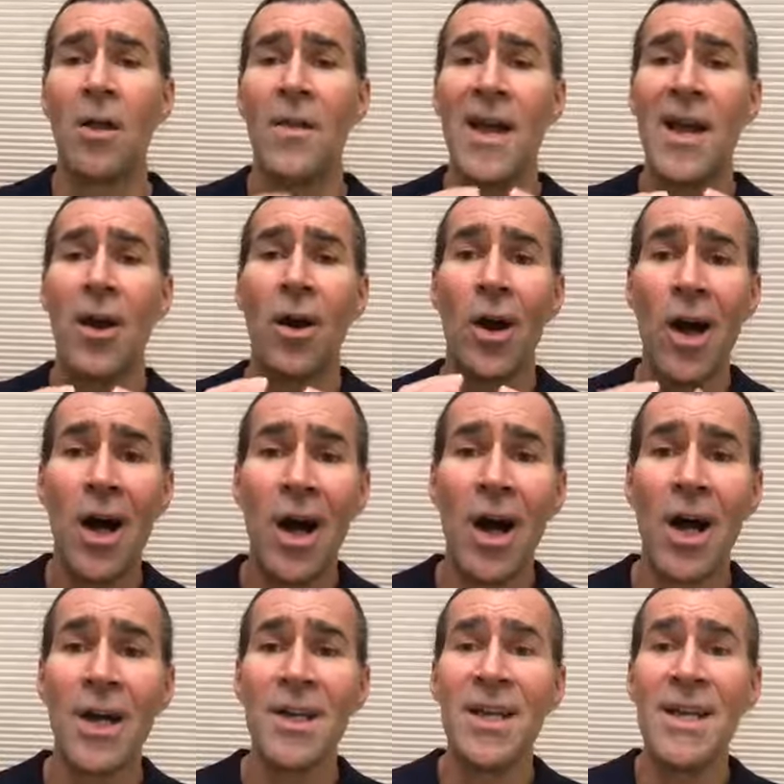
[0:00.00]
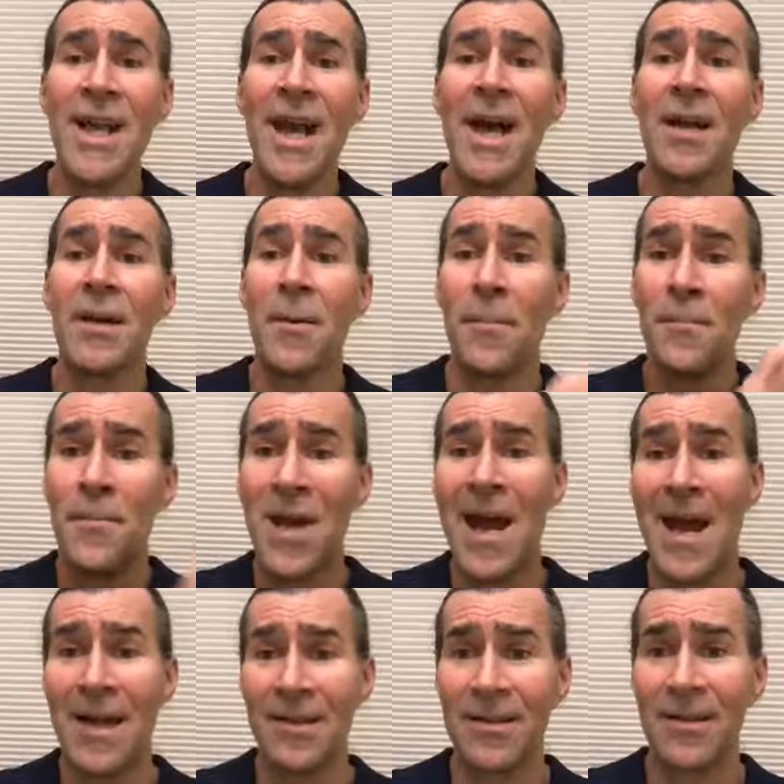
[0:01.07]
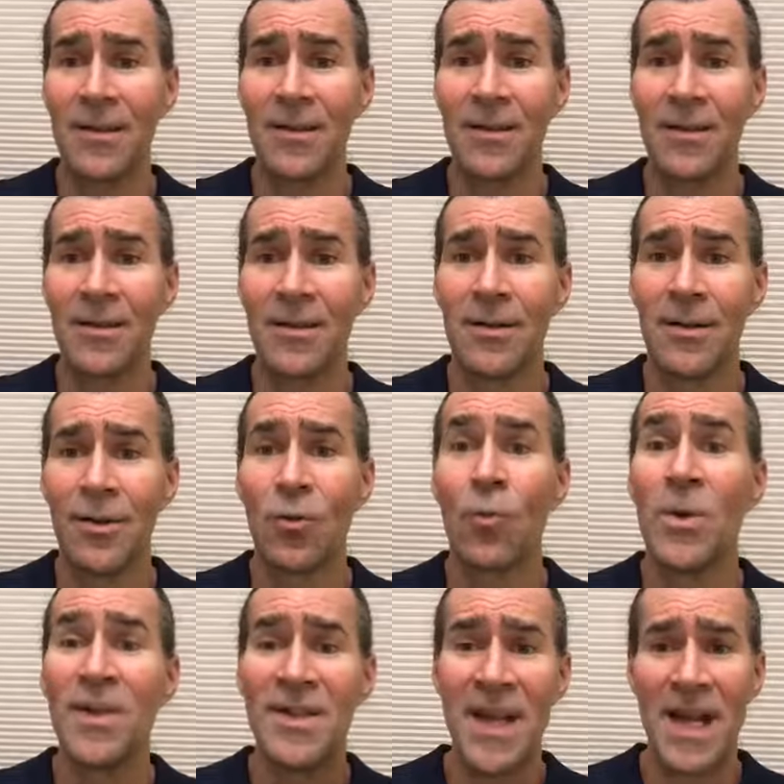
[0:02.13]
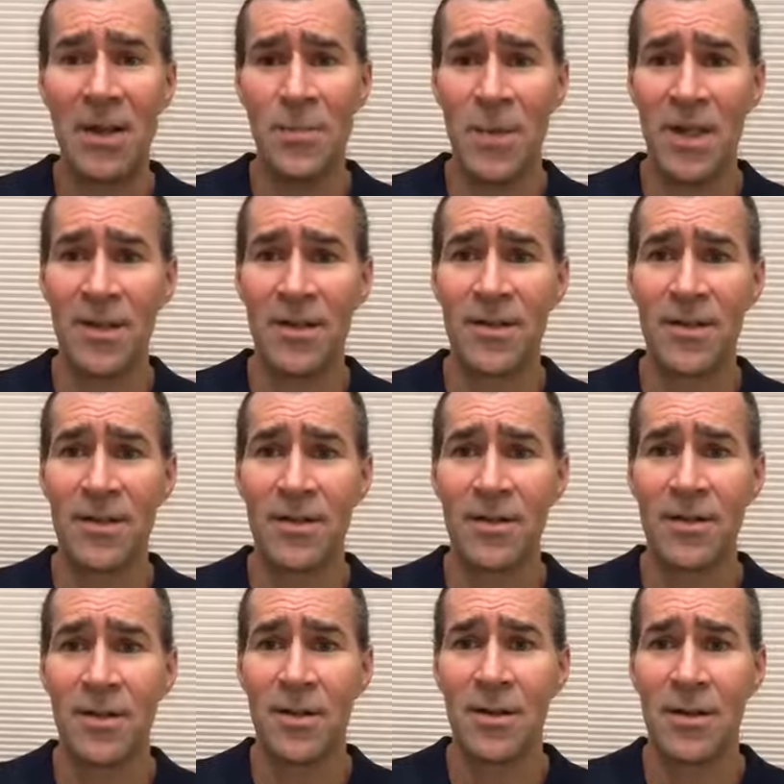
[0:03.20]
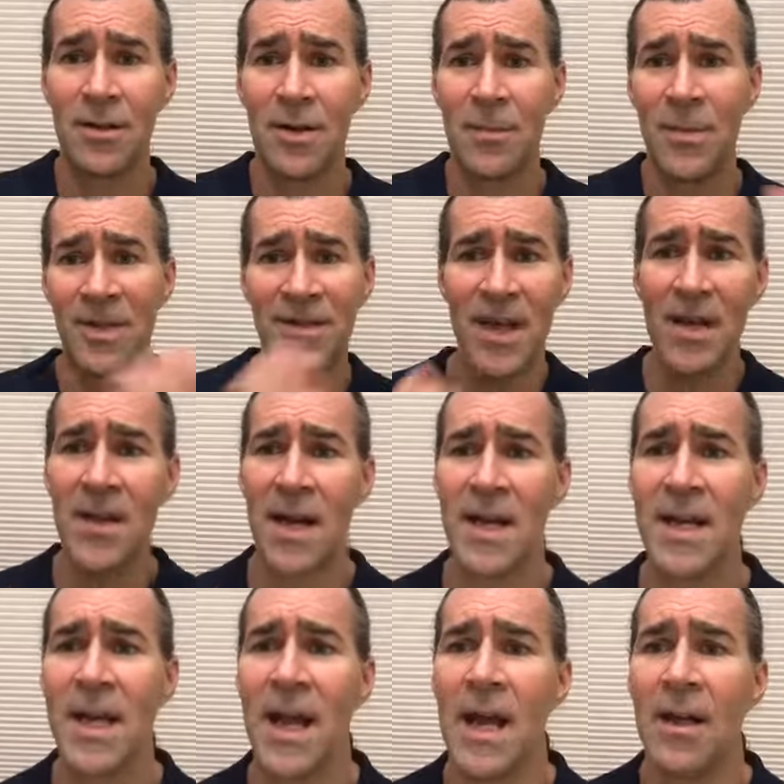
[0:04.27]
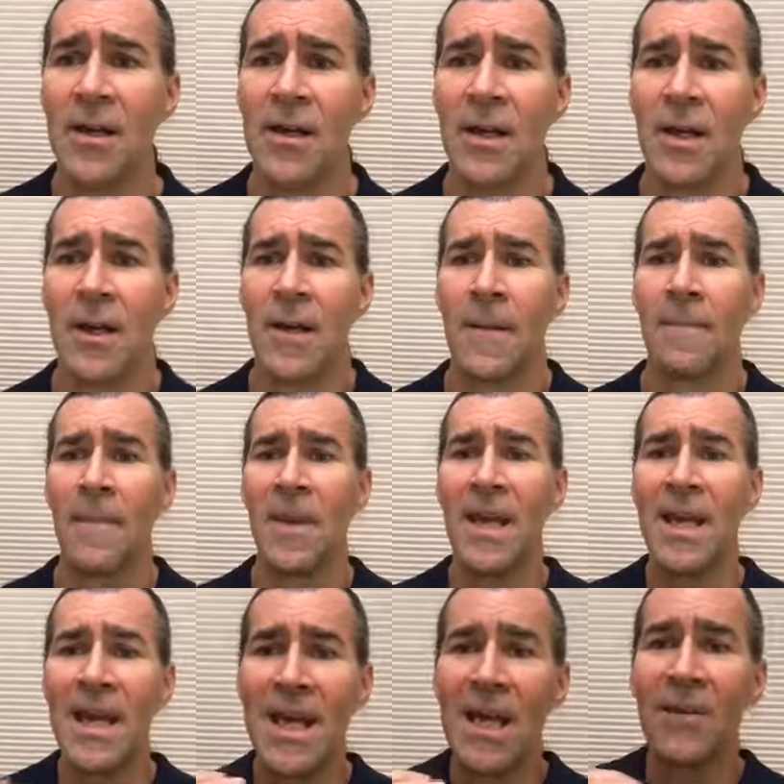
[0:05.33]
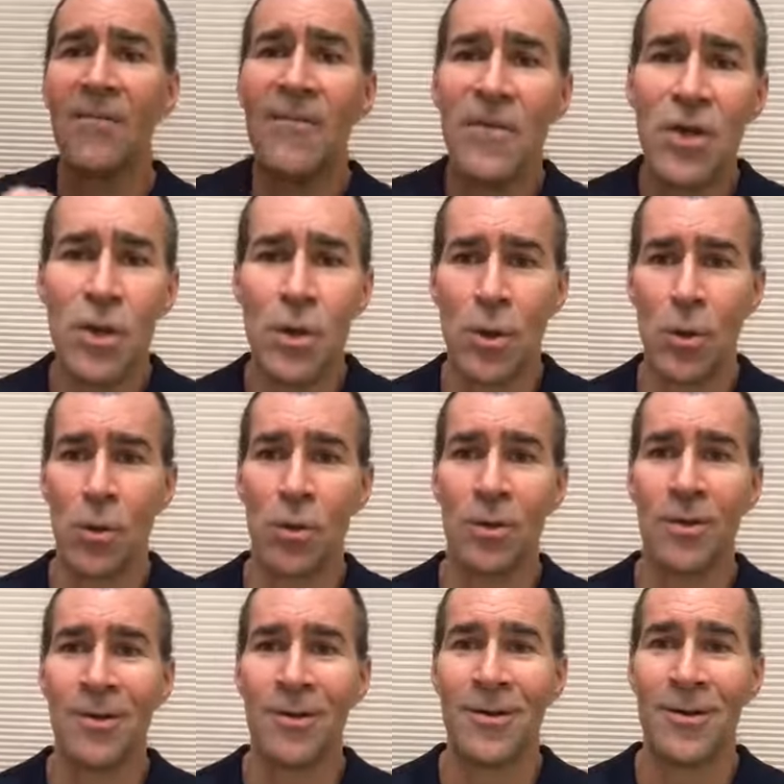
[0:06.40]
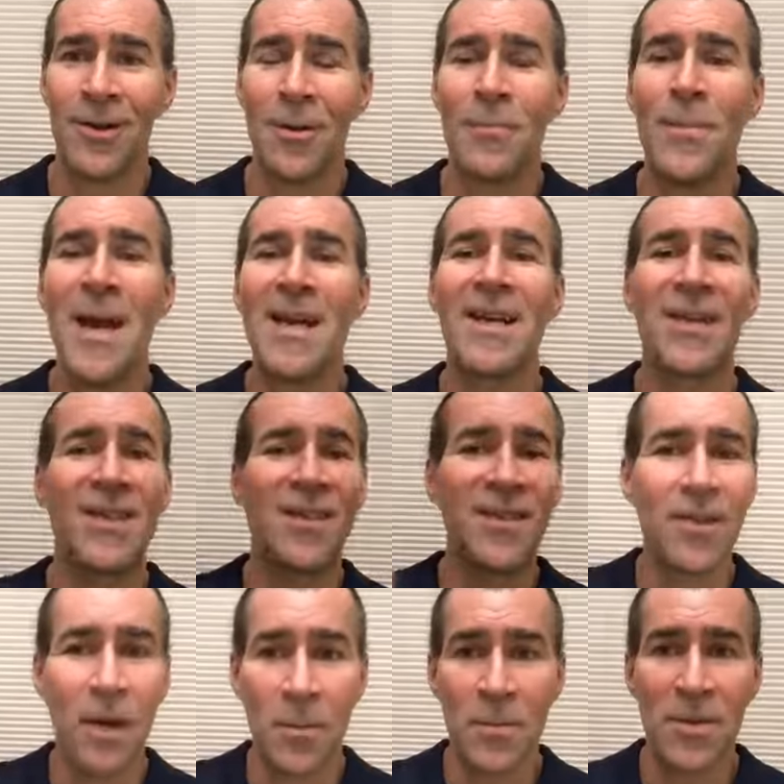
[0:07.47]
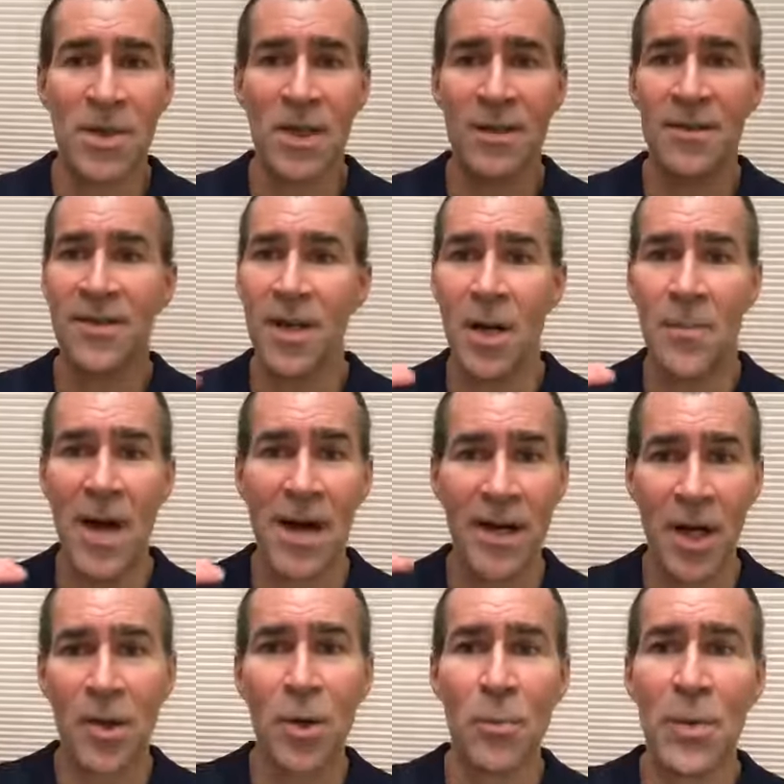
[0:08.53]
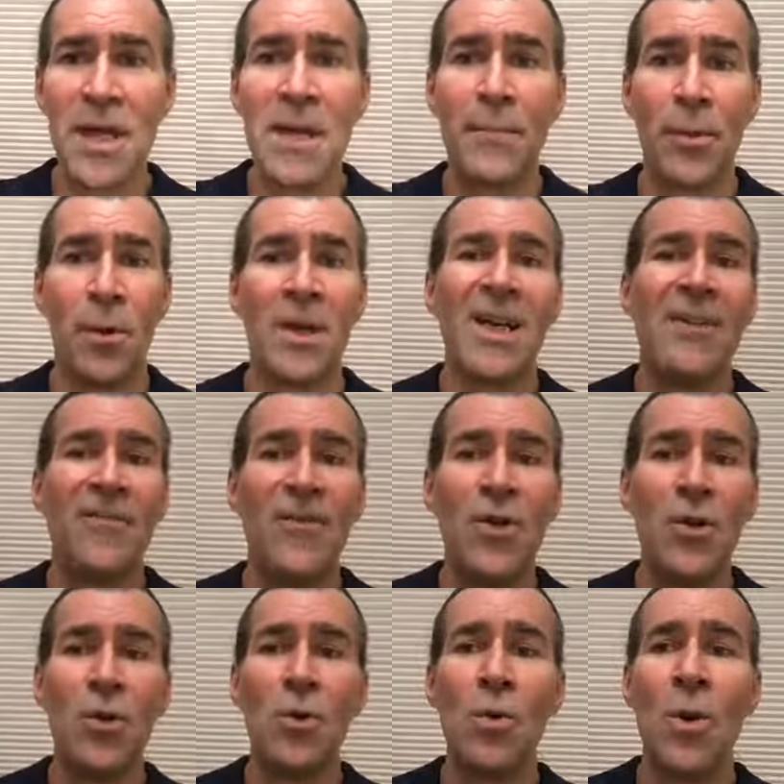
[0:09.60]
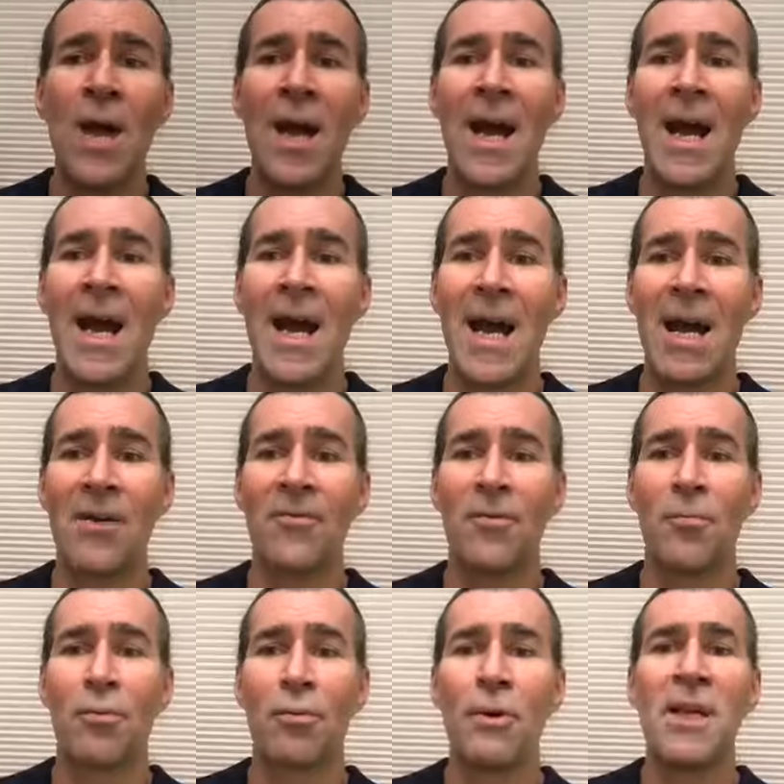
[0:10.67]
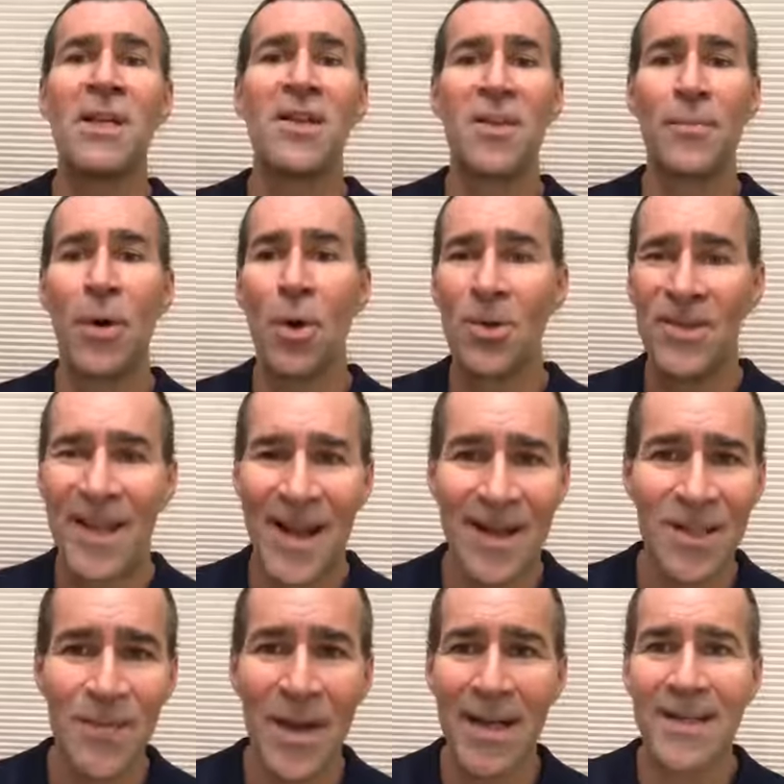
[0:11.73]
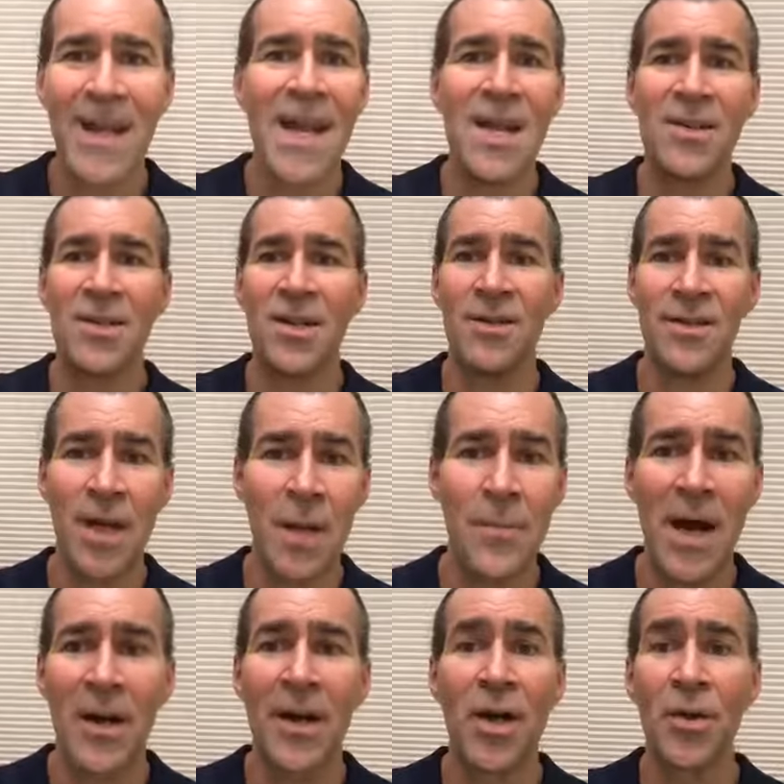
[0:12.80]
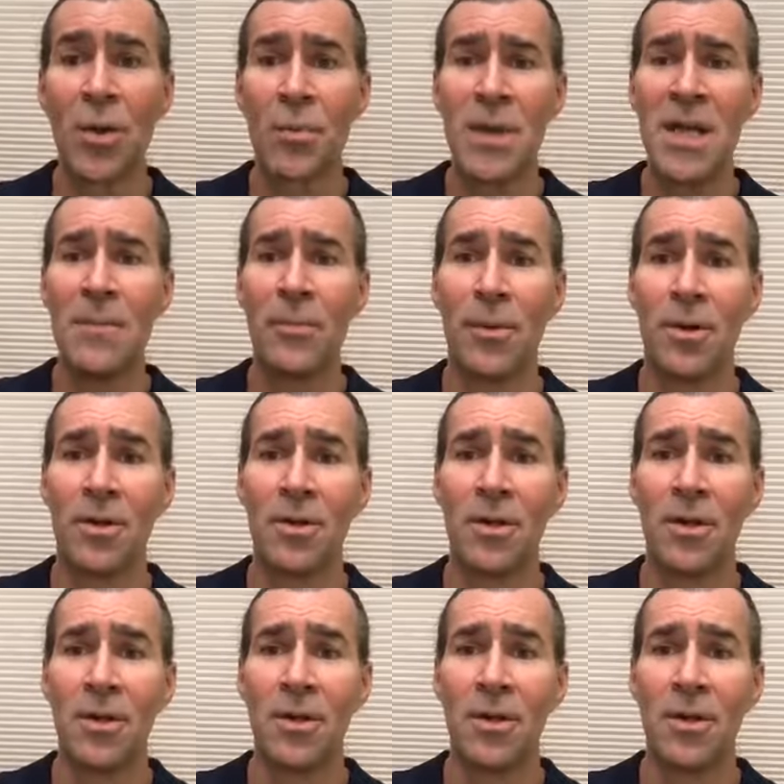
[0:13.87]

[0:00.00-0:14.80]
they are unyet met resentments. I'm going to say that again. If you make assumptions about other people, if you have predisposed expectations about other people,